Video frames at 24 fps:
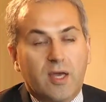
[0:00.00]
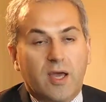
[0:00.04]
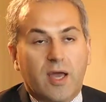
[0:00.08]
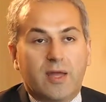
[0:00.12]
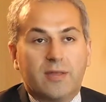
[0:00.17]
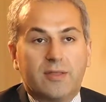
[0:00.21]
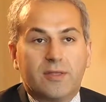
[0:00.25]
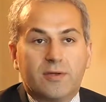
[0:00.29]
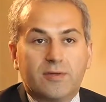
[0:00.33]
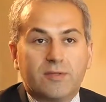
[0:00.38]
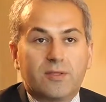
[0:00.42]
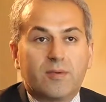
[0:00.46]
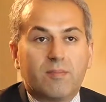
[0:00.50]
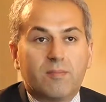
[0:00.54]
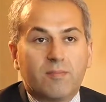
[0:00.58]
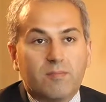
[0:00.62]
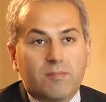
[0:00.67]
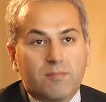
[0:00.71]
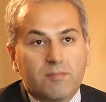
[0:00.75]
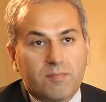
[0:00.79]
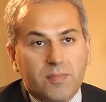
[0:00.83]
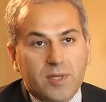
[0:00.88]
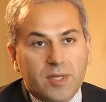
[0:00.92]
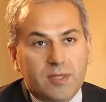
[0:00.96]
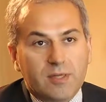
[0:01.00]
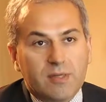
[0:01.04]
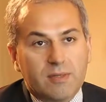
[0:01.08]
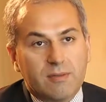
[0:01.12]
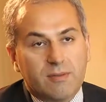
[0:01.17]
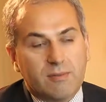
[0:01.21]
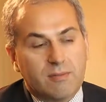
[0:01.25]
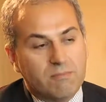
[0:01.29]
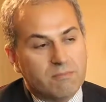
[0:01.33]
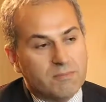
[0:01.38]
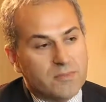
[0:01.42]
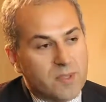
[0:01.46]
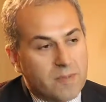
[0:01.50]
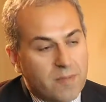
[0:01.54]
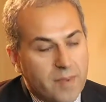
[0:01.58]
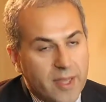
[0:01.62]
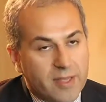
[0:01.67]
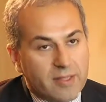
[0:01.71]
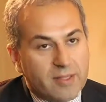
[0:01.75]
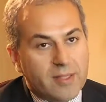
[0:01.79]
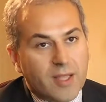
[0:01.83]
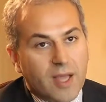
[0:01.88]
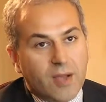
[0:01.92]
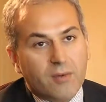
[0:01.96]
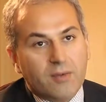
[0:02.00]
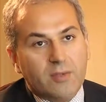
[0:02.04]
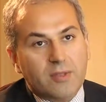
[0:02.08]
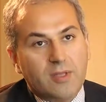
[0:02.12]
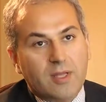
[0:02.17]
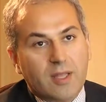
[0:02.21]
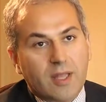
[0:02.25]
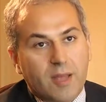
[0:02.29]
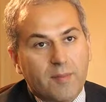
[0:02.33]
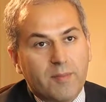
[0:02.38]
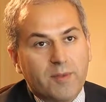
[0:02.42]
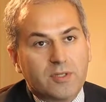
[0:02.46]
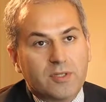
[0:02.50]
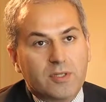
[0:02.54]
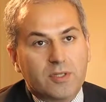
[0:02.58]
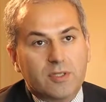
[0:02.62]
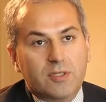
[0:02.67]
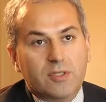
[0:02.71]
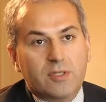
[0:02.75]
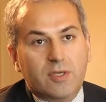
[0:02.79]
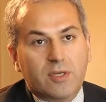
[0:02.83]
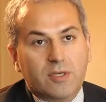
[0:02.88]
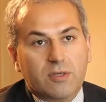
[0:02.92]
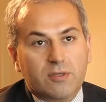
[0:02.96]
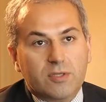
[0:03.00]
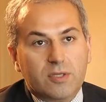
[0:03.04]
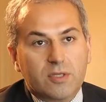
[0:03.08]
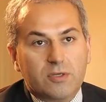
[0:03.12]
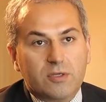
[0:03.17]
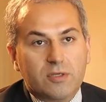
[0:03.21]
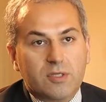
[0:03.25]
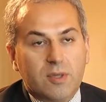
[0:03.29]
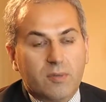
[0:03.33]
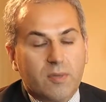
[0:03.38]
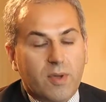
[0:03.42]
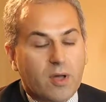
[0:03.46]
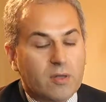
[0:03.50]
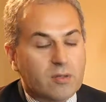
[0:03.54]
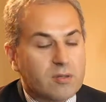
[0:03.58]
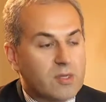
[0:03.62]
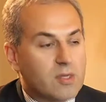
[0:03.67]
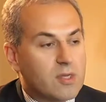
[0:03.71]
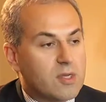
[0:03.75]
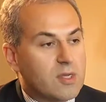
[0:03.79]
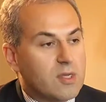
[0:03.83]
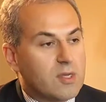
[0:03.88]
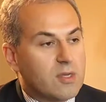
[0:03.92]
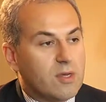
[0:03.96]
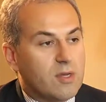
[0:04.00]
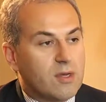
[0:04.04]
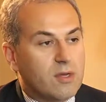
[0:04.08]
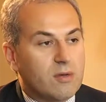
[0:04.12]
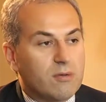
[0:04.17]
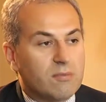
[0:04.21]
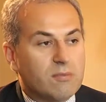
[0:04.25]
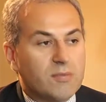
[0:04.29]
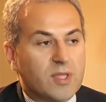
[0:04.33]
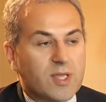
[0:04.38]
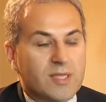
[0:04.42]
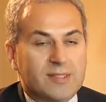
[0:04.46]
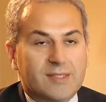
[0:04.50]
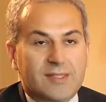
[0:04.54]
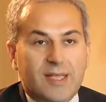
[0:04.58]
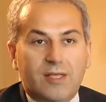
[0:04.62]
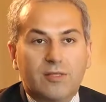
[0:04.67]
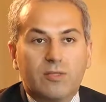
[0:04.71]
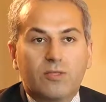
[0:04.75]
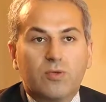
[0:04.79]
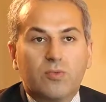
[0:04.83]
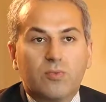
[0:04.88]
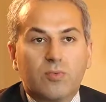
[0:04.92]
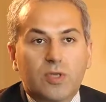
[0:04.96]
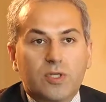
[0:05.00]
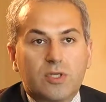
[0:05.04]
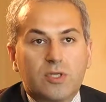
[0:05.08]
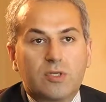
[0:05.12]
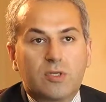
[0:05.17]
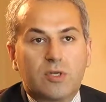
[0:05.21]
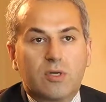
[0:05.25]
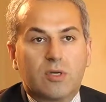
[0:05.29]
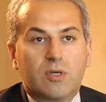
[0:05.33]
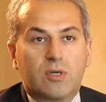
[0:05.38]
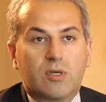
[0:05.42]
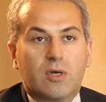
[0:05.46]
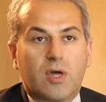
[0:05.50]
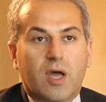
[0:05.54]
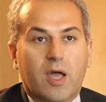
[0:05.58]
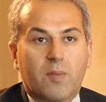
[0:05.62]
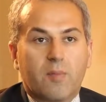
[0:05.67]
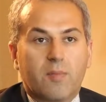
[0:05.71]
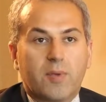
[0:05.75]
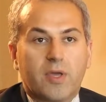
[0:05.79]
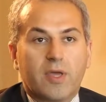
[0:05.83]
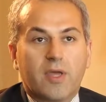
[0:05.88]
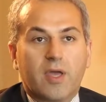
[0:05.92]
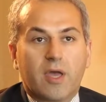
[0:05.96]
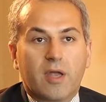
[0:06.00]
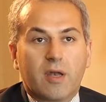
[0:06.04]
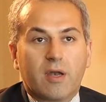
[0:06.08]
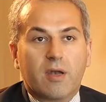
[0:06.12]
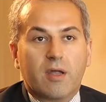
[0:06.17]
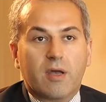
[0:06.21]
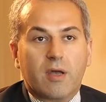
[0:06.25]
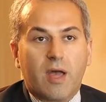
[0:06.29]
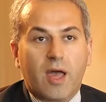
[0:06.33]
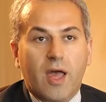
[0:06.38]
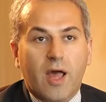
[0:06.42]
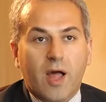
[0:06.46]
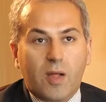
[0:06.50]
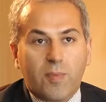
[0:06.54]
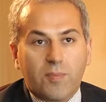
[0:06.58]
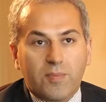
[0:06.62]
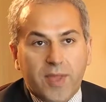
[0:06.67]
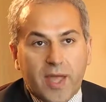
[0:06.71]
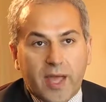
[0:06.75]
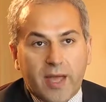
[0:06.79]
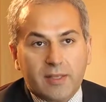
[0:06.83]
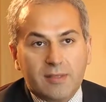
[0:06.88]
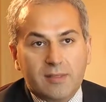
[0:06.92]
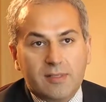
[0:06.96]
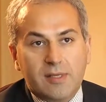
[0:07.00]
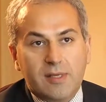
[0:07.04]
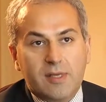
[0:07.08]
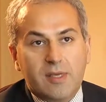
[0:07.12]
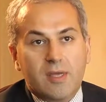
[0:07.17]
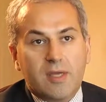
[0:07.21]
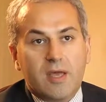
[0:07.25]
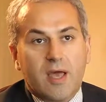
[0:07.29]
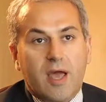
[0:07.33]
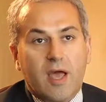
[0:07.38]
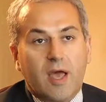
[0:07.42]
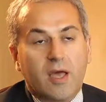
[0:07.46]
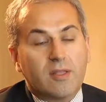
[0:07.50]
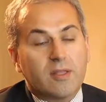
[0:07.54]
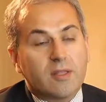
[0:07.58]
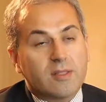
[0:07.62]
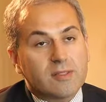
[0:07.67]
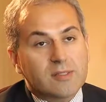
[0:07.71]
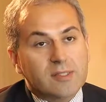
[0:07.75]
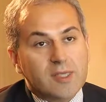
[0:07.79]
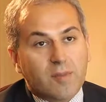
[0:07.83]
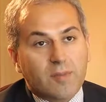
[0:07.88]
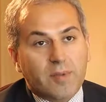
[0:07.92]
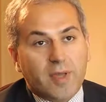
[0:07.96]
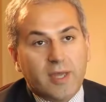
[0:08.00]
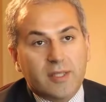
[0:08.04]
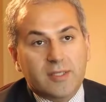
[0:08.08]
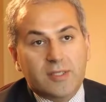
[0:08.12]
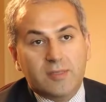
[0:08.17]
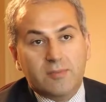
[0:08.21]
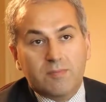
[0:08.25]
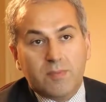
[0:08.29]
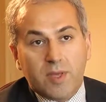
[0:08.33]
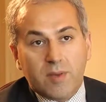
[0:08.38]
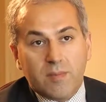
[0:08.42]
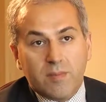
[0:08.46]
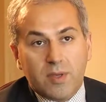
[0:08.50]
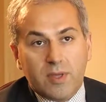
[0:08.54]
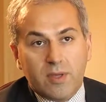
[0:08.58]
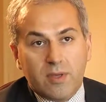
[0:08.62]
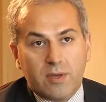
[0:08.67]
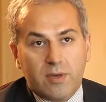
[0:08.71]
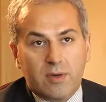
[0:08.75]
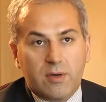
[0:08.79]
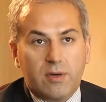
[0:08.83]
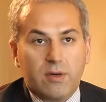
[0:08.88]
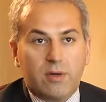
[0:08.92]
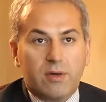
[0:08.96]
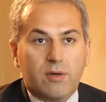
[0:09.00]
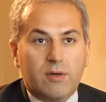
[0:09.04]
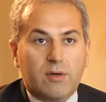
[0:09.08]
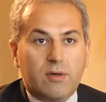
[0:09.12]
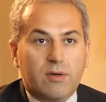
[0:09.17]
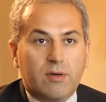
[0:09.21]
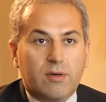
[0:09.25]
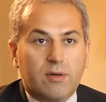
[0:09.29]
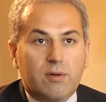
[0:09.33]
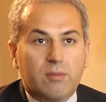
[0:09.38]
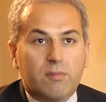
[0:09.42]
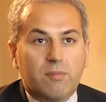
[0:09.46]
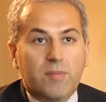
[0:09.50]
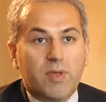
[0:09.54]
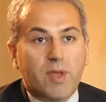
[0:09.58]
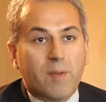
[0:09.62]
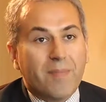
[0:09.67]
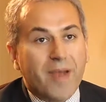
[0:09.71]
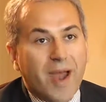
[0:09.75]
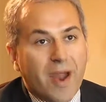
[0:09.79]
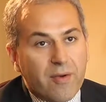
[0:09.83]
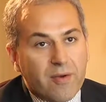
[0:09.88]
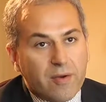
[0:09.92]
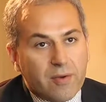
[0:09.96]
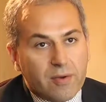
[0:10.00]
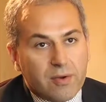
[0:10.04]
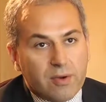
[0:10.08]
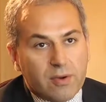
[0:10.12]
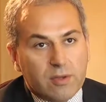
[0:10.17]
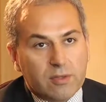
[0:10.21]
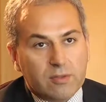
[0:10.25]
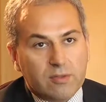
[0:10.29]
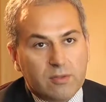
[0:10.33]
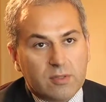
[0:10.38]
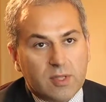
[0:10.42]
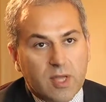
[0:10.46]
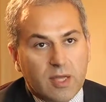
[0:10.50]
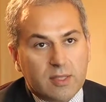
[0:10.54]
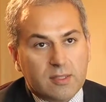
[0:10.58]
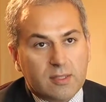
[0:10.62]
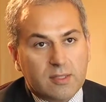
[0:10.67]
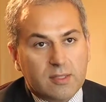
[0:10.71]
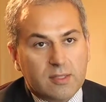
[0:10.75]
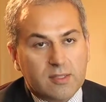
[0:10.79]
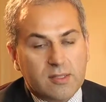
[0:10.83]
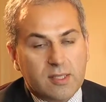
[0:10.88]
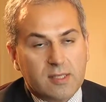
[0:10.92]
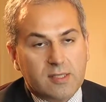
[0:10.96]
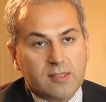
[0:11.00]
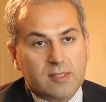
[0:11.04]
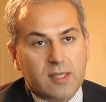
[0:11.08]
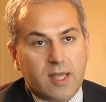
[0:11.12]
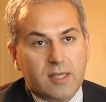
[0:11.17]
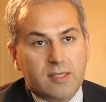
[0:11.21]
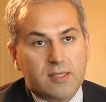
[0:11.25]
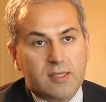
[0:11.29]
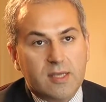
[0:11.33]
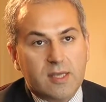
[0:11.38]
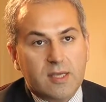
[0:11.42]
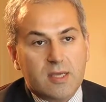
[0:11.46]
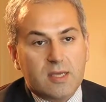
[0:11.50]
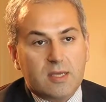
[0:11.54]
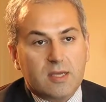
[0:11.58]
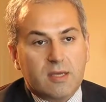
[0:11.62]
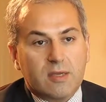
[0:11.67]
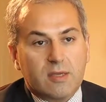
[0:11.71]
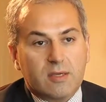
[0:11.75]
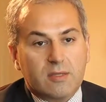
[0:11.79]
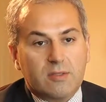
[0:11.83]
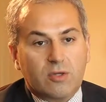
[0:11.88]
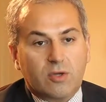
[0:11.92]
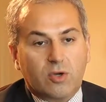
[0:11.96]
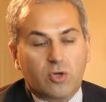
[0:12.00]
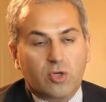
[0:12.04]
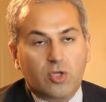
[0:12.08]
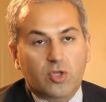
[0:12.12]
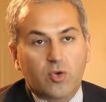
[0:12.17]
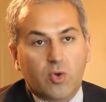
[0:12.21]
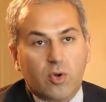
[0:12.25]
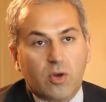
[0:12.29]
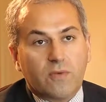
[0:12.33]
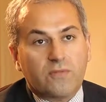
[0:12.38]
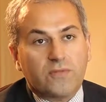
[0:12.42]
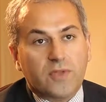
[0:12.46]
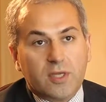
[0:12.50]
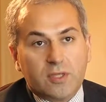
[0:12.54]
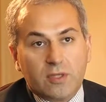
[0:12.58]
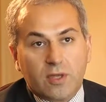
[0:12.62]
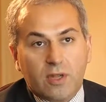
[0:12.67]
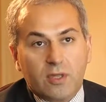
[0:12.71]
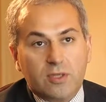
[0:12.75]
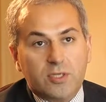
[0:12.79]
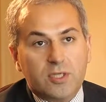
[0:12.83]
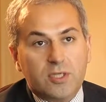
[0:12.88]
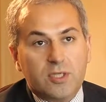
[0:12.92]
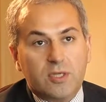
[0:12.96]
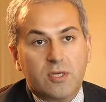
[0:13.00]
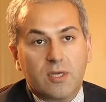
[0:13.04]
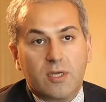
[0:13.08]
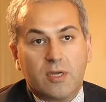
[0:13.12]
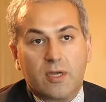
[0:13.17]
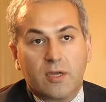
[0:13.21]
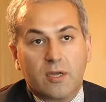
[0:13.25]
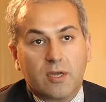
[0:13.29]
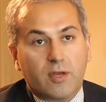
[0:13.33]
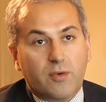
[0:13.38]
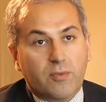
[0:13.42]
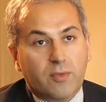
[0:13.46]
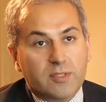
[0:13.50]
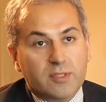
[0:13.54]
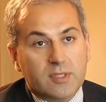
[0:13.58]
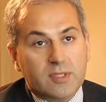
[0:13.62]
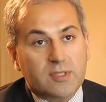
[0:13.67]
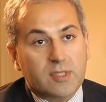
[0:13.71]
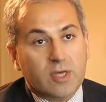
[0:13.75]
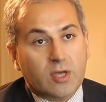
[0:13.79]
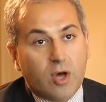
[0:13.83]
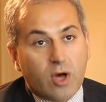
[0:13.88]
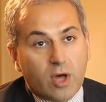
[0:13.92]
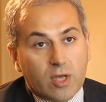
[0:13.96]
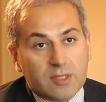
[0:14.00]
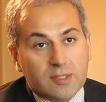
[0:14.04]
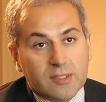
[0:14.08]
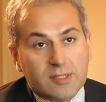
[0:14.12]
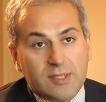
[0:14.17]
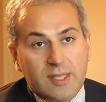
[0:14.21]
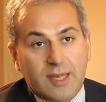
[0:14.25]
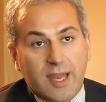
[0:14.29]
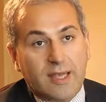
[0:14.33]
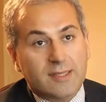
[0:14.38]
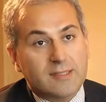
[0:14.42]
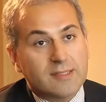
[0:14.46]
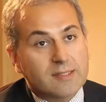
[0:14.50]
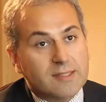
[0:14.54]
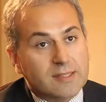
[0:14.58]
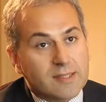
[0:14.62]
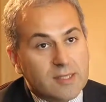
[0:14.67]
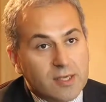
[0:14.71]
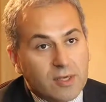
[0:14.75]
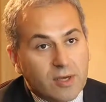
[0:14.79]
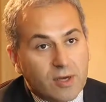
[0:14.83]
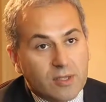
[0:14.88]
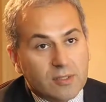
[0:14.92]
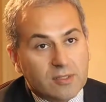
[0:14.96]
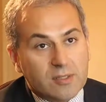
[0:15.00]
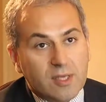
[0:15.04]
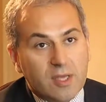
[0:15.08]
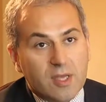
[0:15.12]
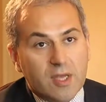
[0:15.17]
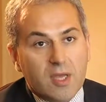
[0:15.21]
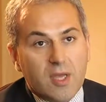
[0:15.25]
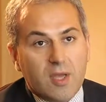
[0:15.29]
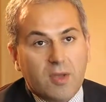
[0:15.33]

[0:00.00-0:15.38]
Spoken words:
And there's a big debate now in the climate change negotiations about the extent to which IP can help that, and in some cases maybe be a barrier to that, in the sense that the control of technology increases the cost, the licensing cost.